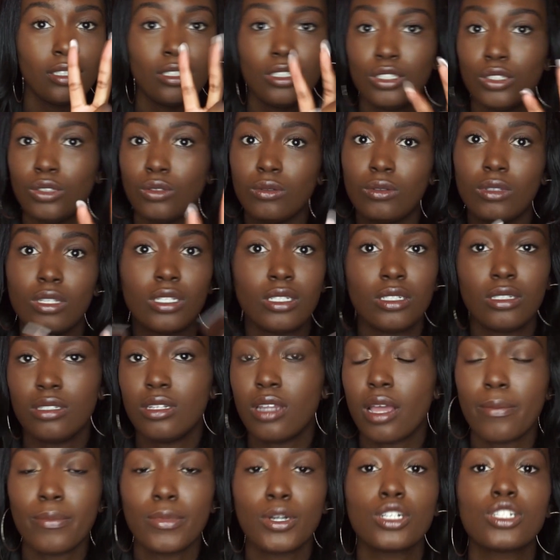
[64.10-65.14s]
do the
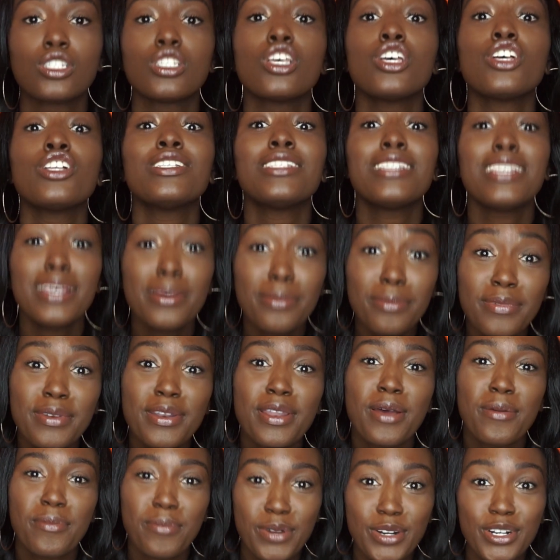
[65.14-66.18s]
numbers. Tip
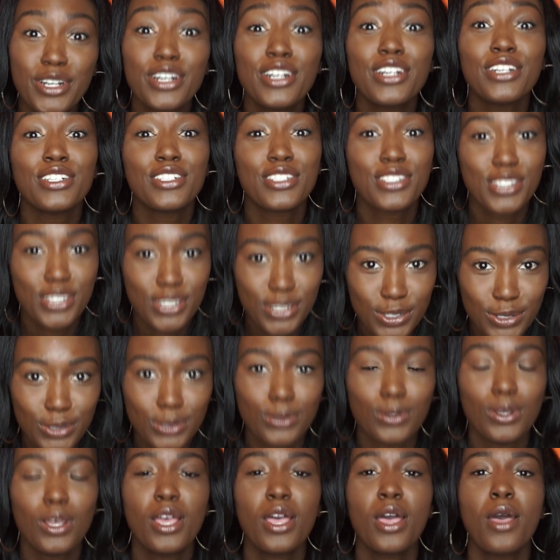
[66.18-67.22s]
number
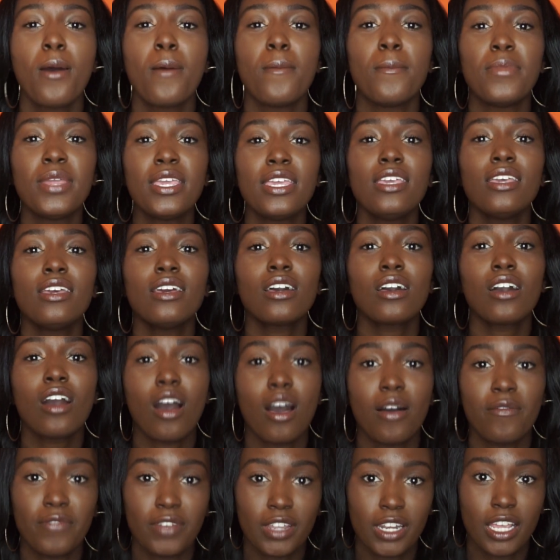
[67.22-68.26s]
2, be
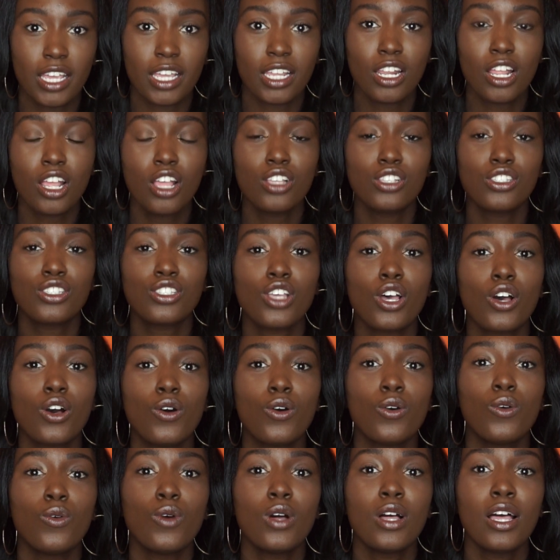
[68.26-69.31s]
confident.
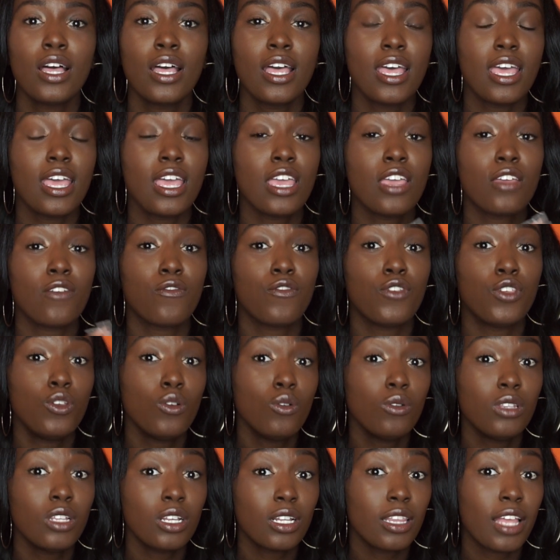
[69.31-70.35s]
So if
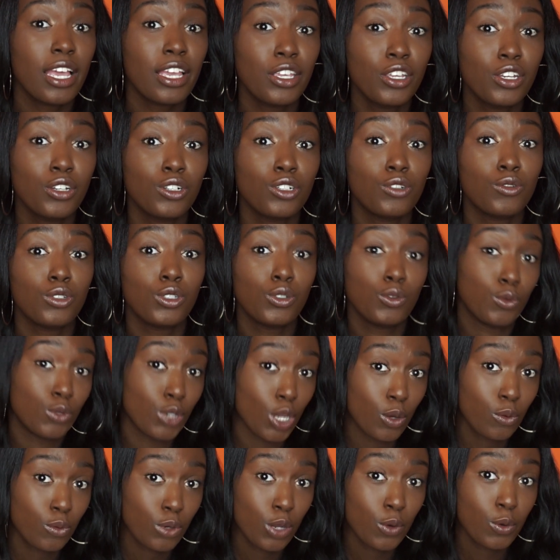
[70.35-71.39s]
you look like you
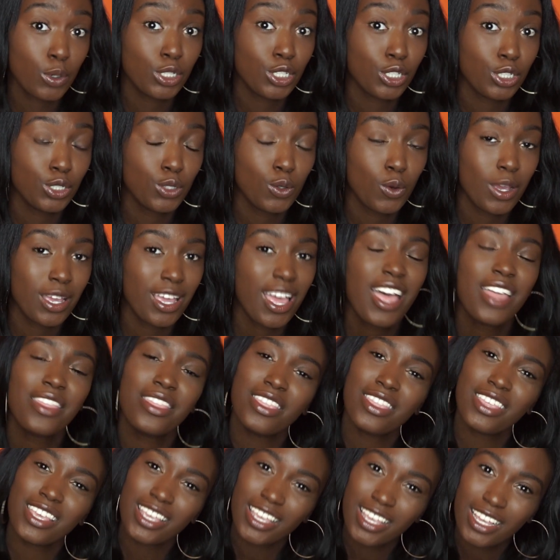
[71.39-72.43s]
don't know what you're doing,
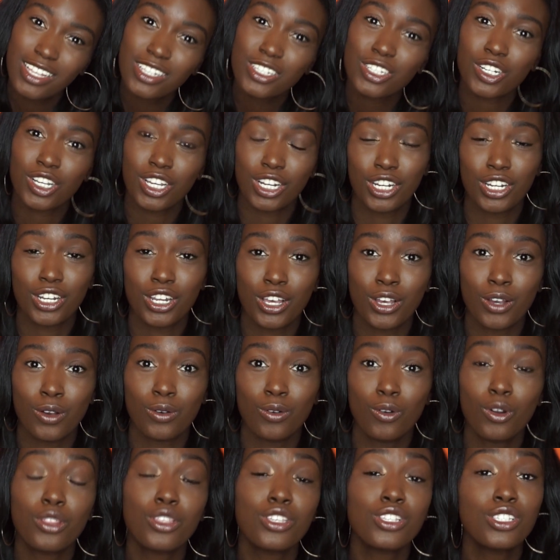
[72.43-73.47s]
then the kids are gonna know,
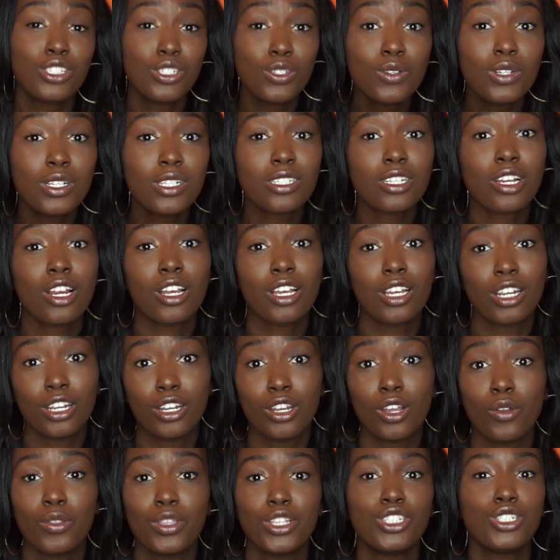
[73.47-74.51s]
or the students are gonna
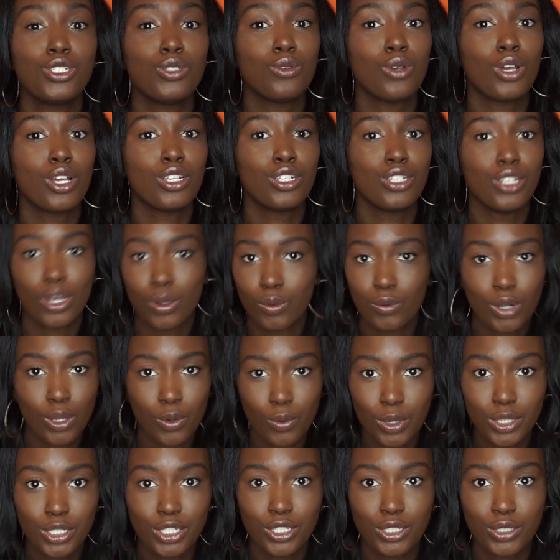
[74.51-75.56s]
know that you don't know
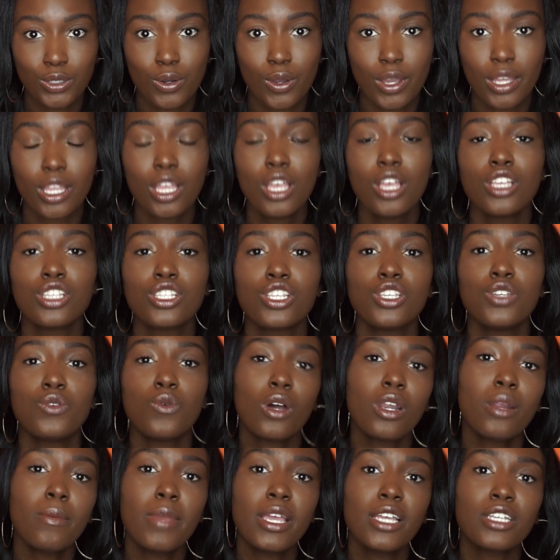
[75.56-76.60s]
what you're doing. So you
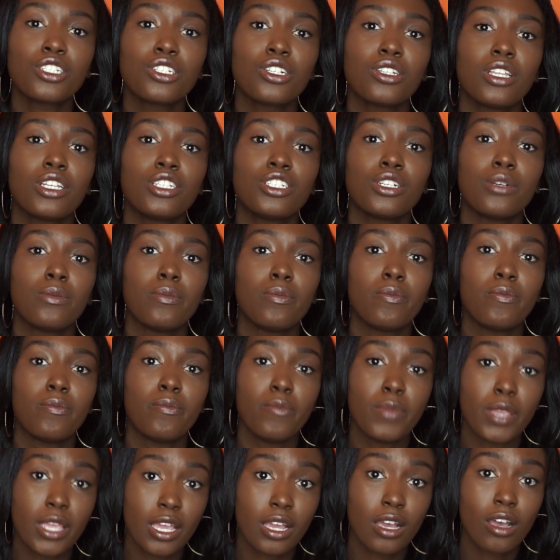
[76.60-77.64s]
wanna make sure that you're
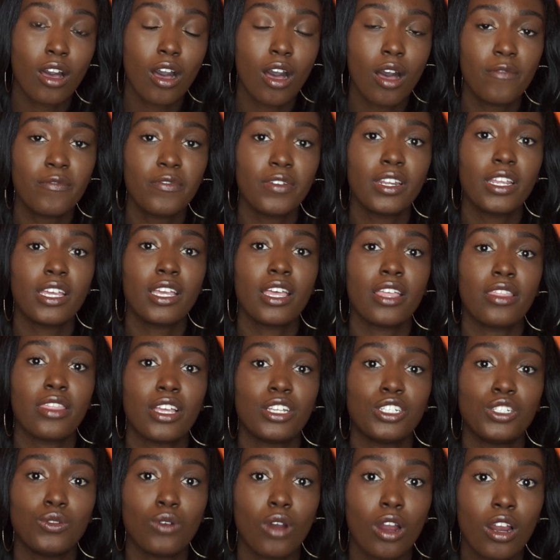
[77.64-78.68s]
being confident and
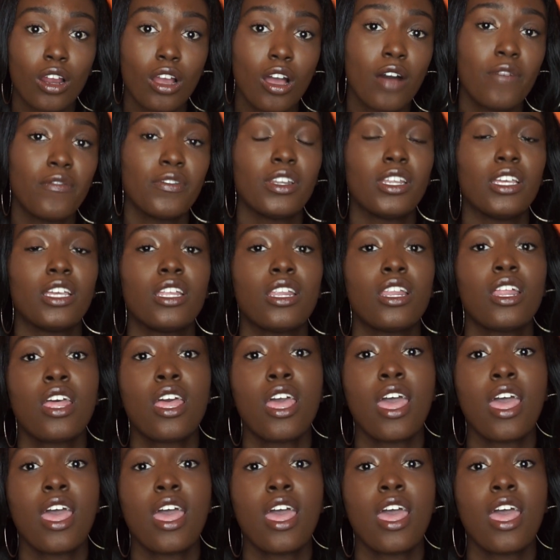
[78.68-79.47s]
that you are confident